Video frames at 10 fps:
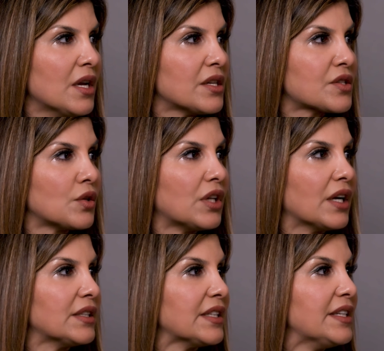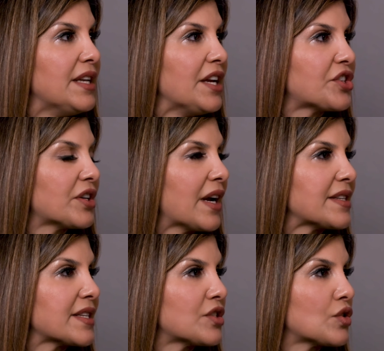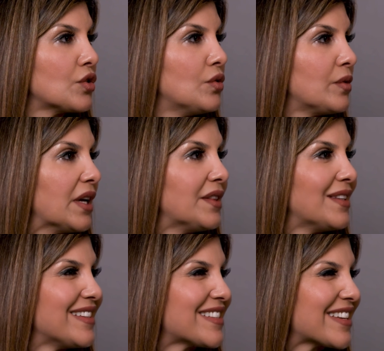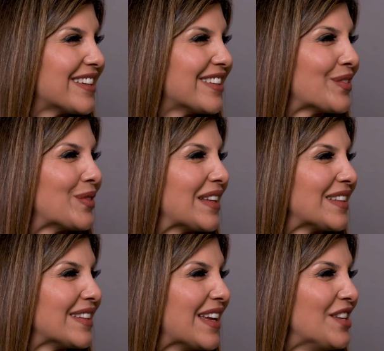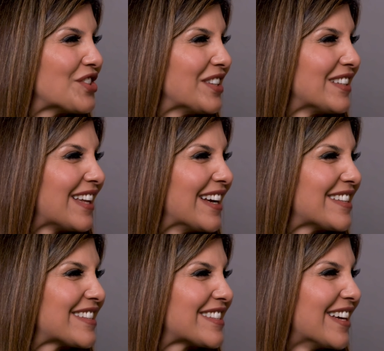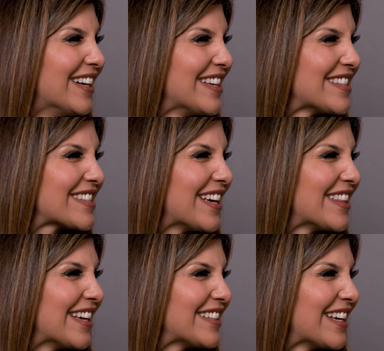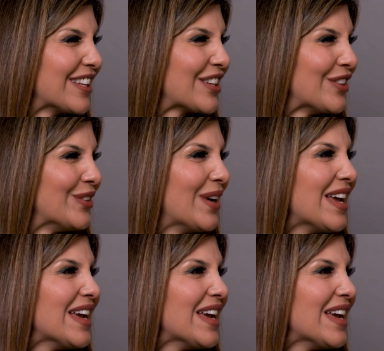So luckily, nature has it, so you get these red engine light signs that tell you.